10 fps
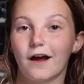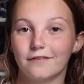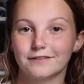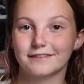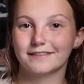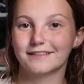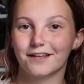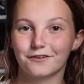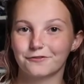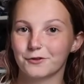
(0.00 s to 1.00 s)
obviously
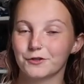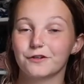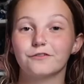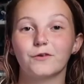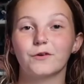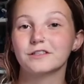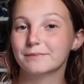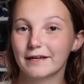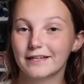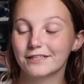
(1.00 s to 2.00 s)
another folder for
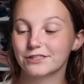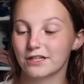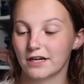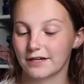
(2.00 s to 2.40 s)
Spanish.